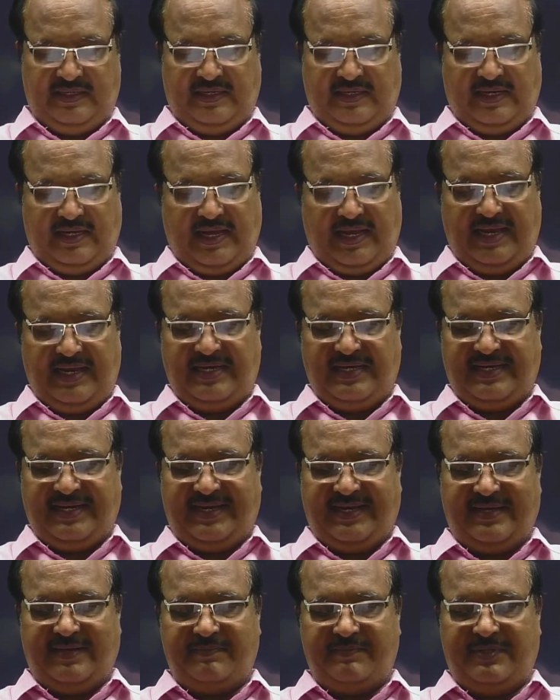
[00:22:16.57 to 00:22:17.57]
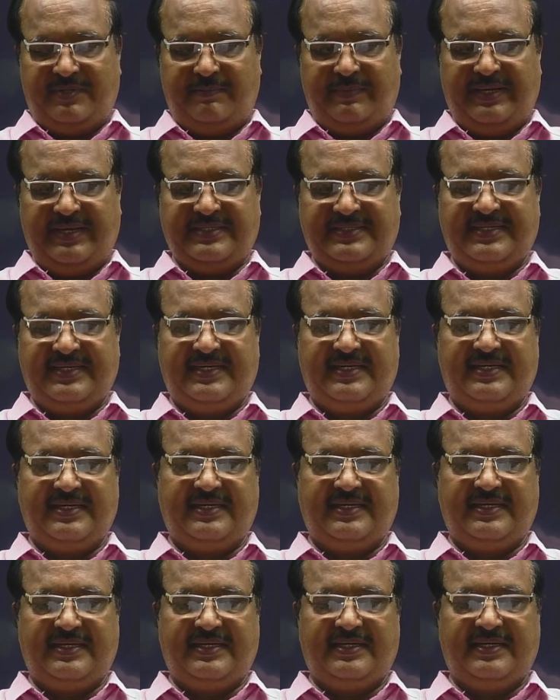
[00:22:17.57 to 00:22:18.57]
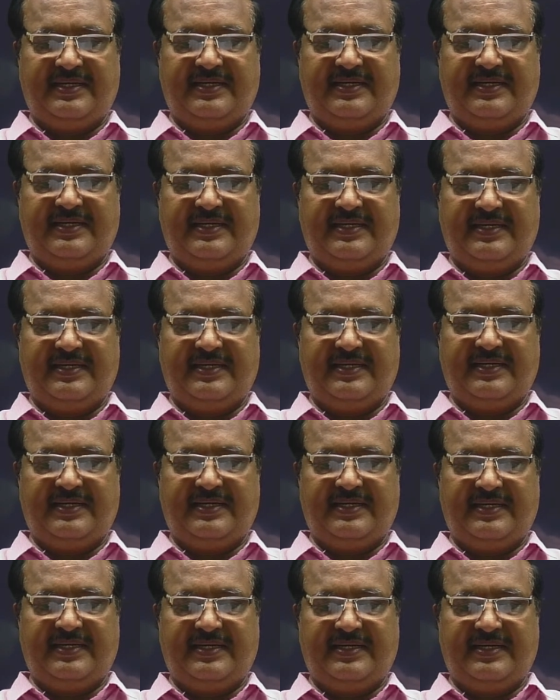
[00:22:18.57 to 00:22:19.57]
I will take up the basic problems.